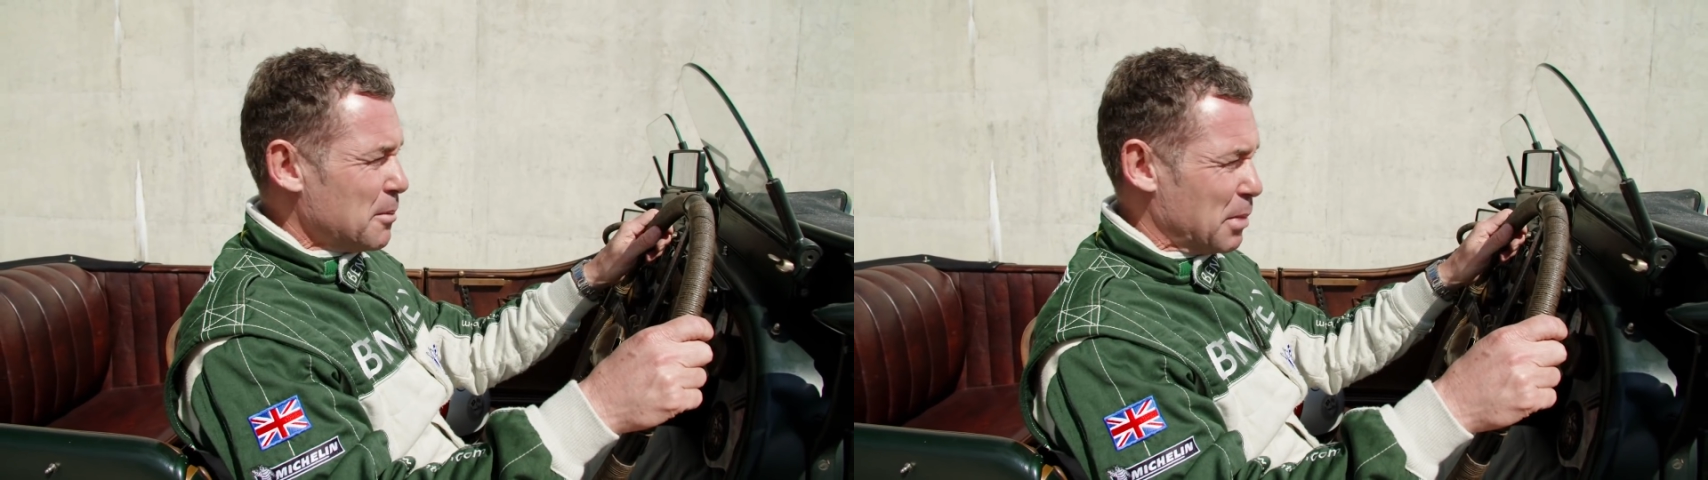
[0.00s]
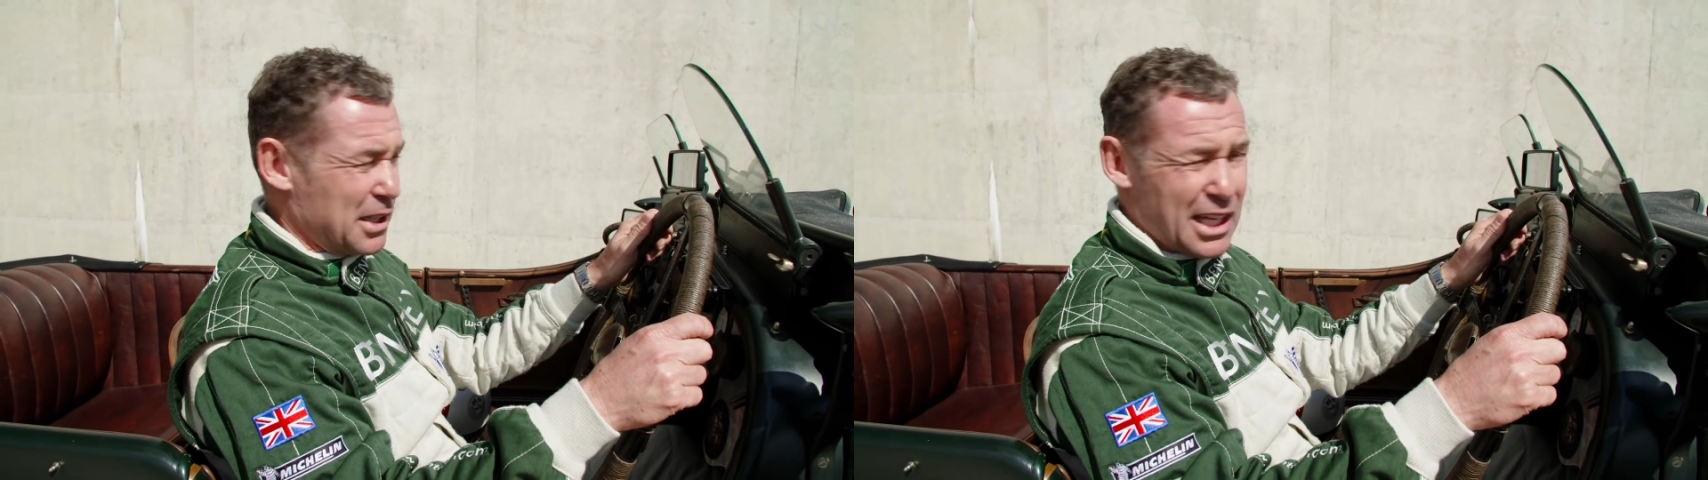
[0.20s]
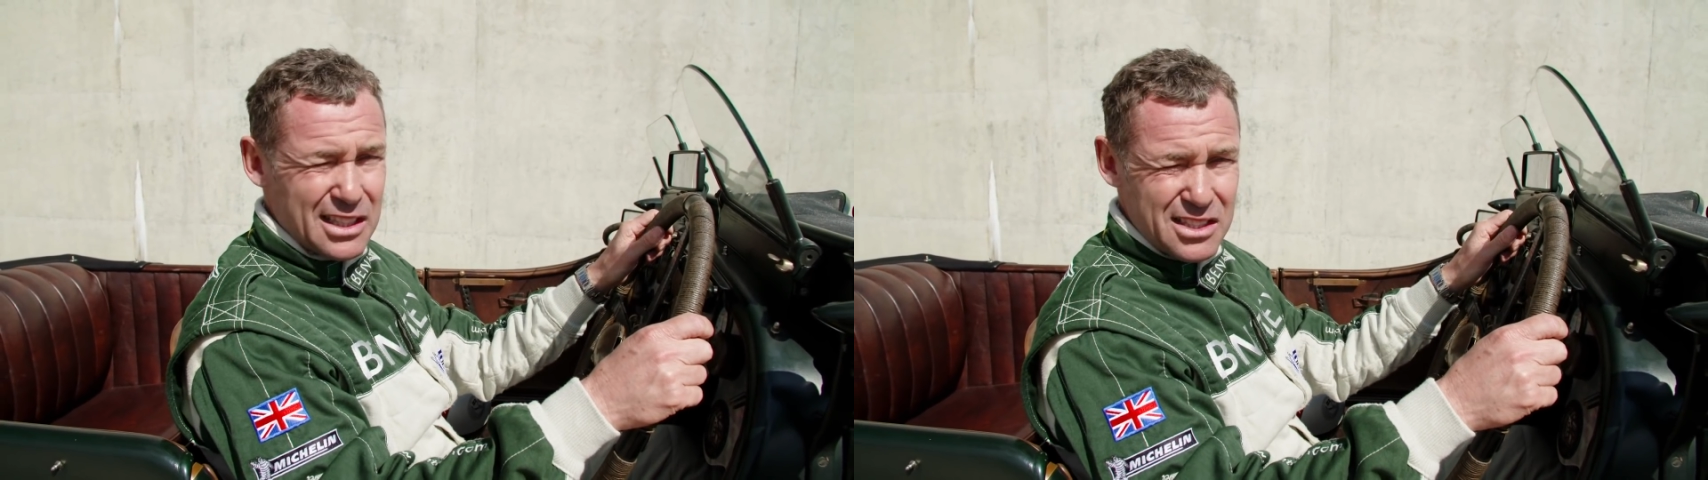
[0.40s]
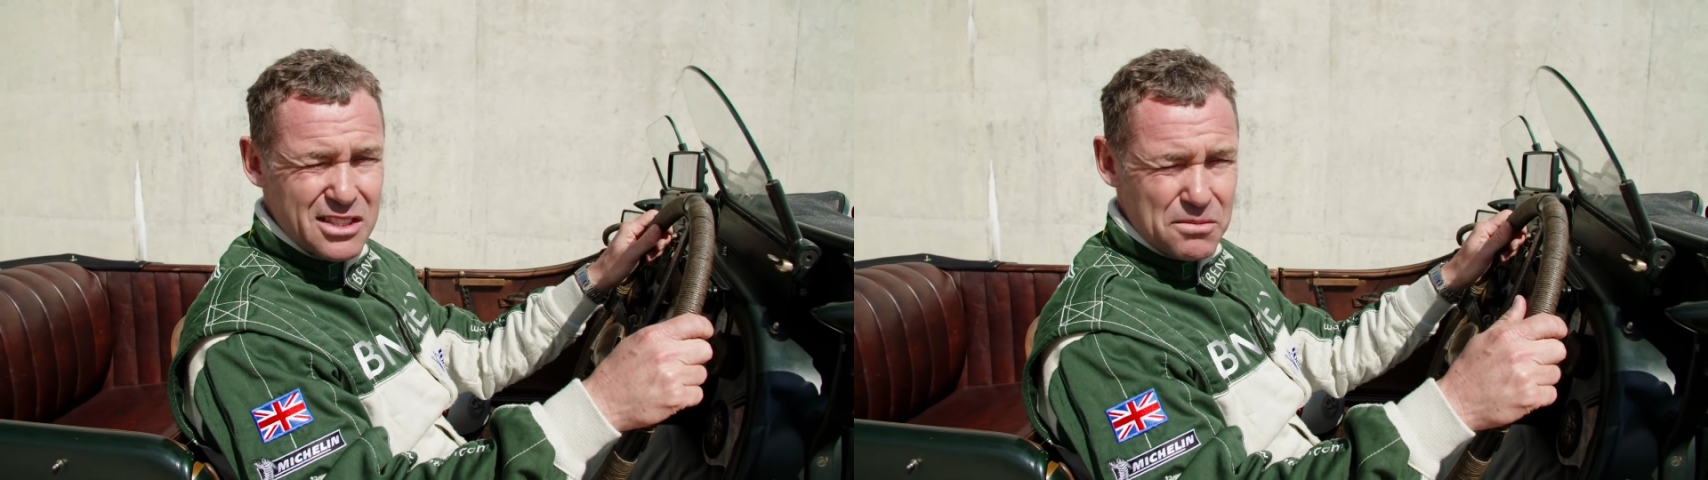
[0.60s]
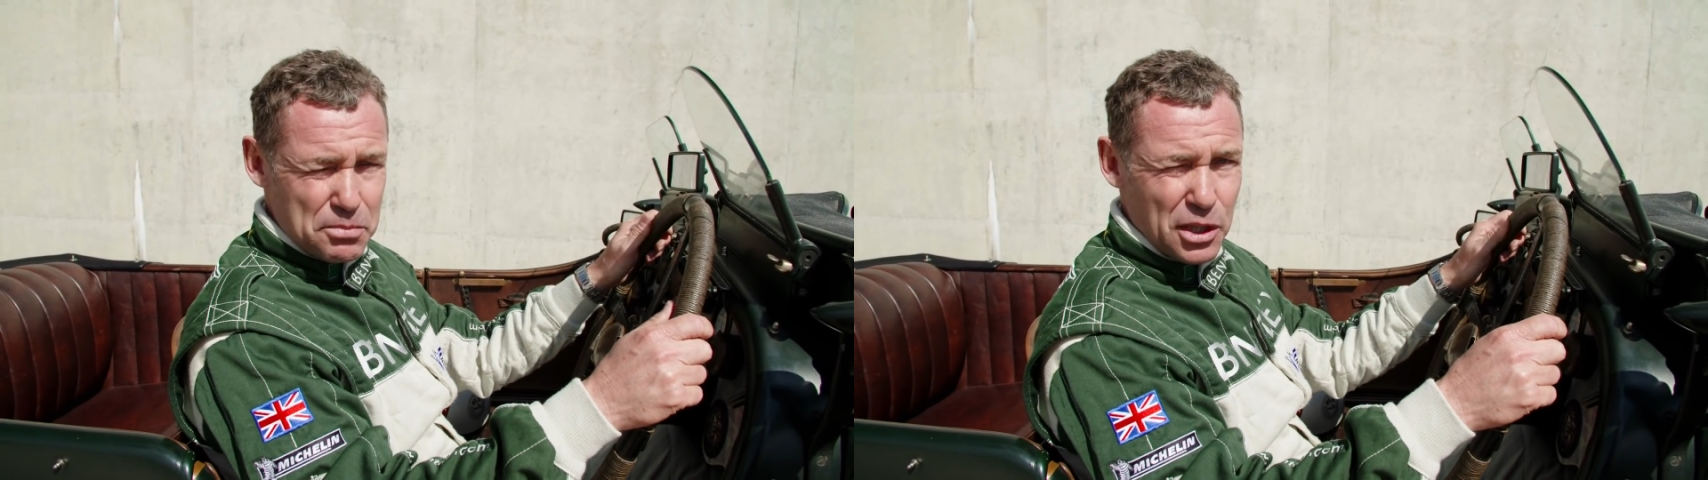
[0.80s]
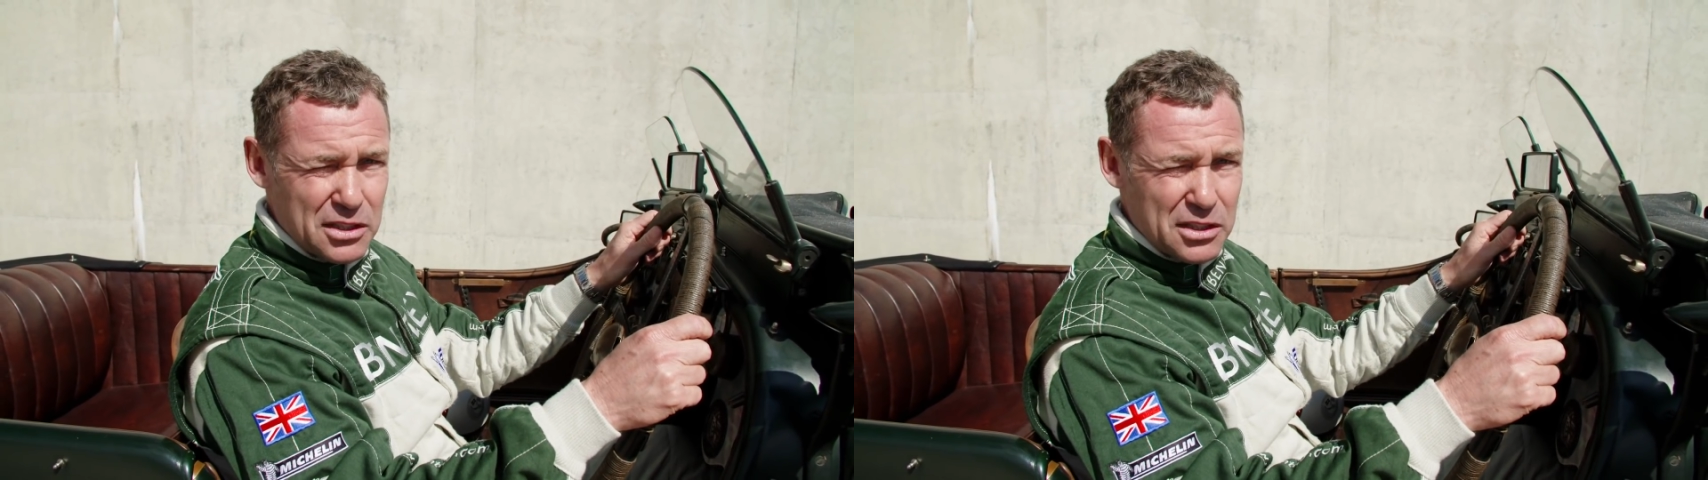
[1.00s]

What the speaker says: But it's pretty